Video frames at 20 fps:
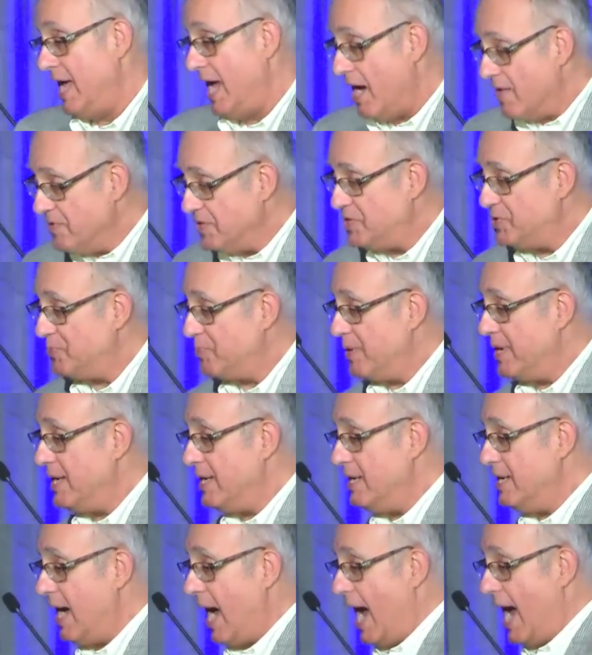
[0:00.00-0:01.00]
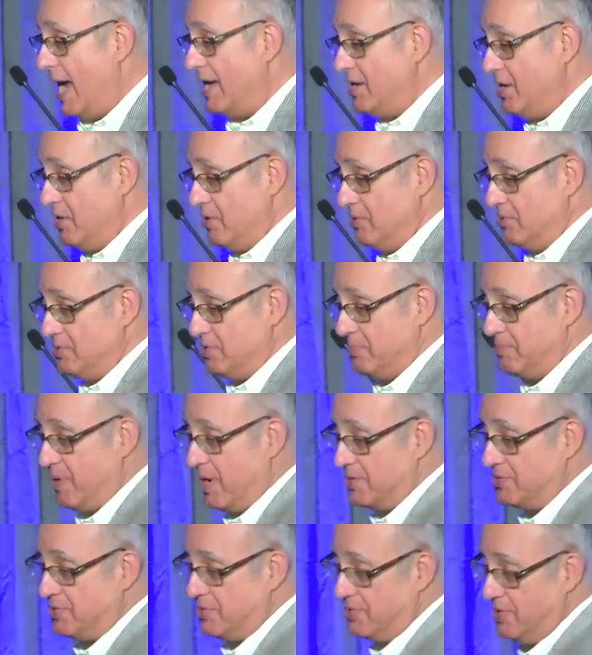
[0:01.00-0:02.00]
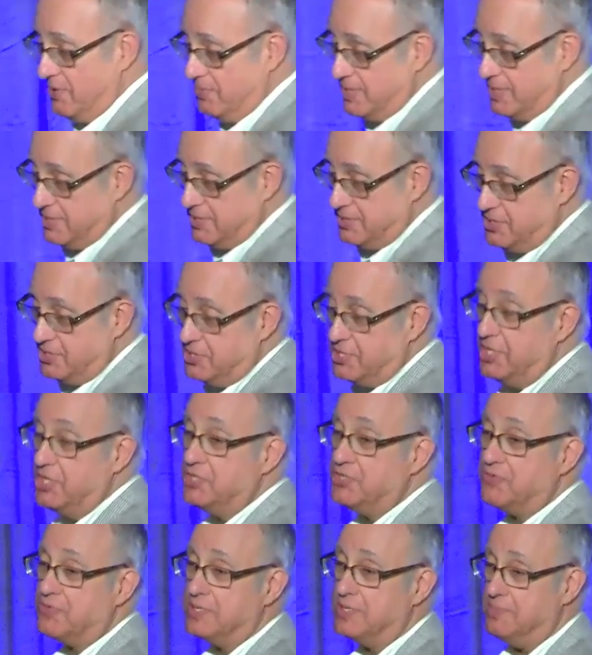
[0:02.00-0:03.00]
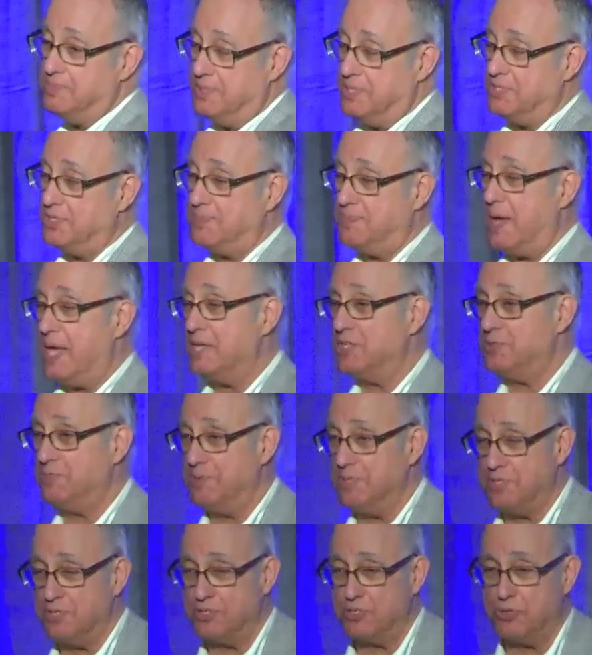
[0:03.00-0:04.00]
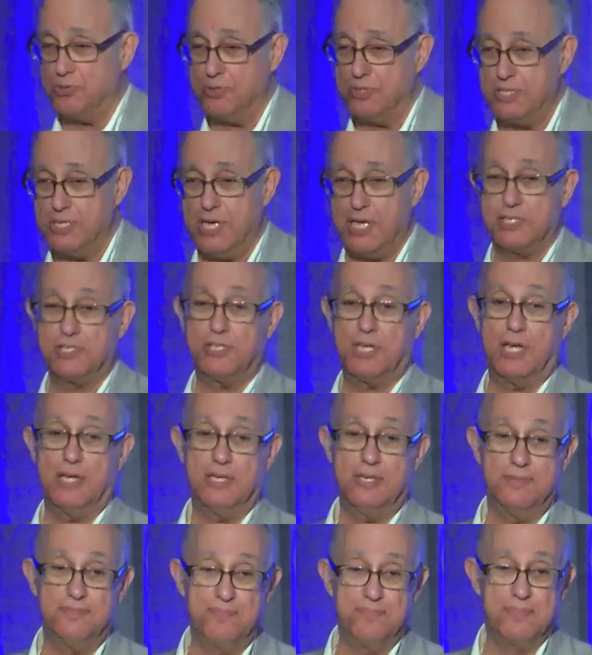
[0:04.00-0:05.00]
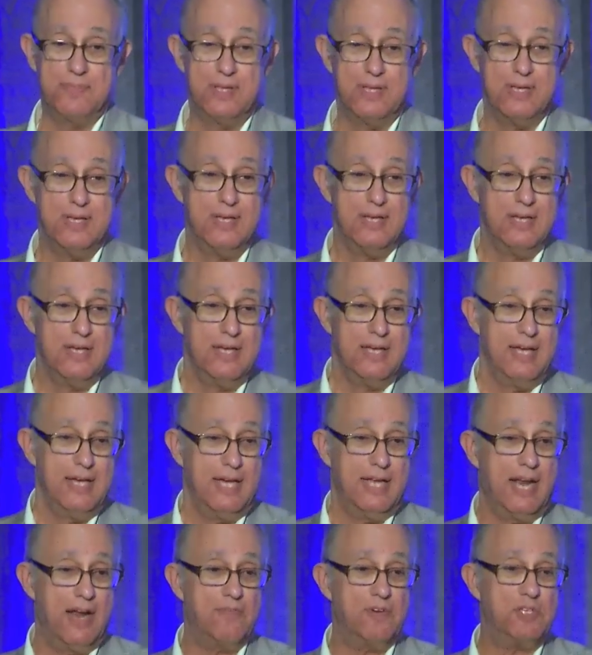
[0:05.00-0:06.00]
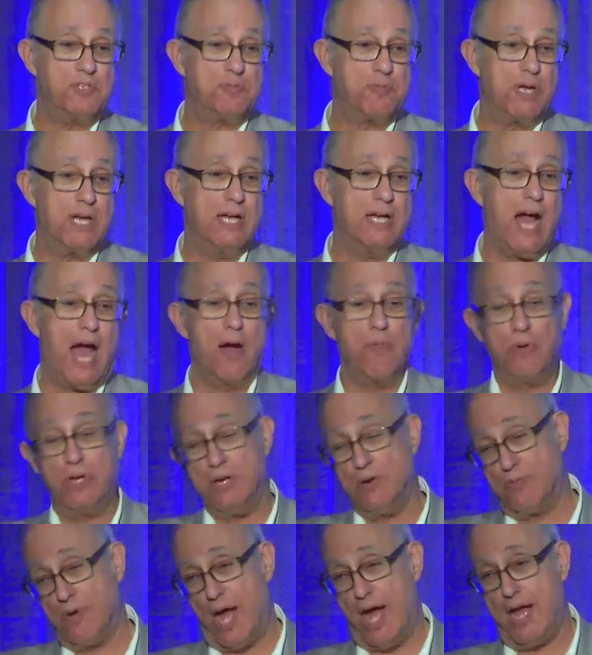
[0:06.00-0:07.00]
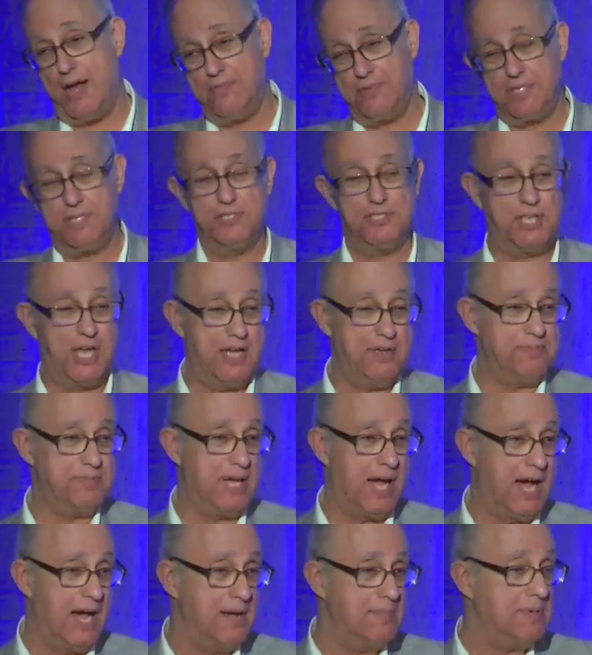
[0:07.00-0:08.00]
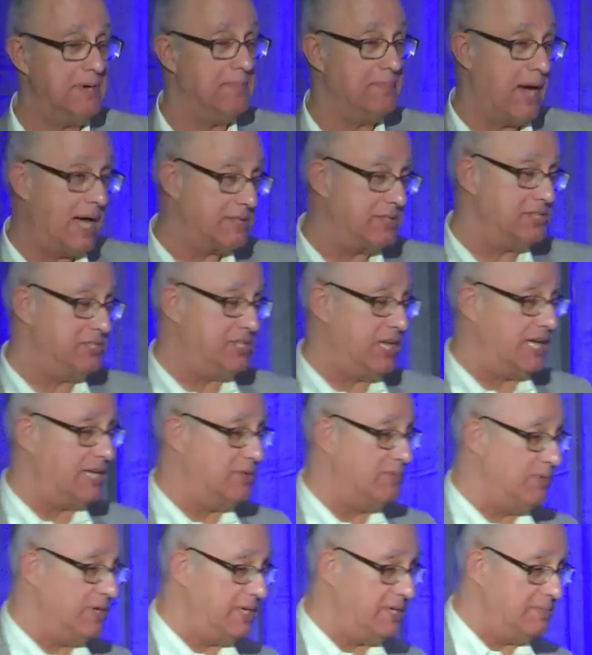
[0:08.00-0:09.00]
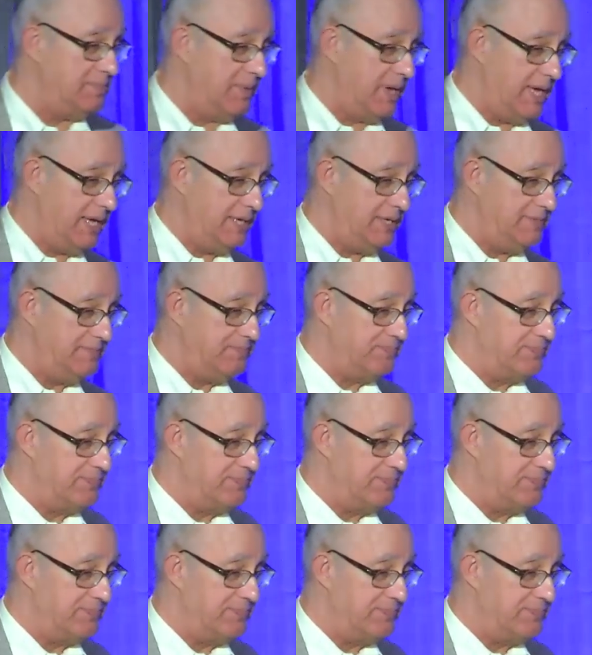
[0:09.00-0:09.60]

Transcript: Every spring, I go to Barcelona to teach for the Spanish Business School ESADE. And every spring, I, we arrive at the same time, about the second week in May.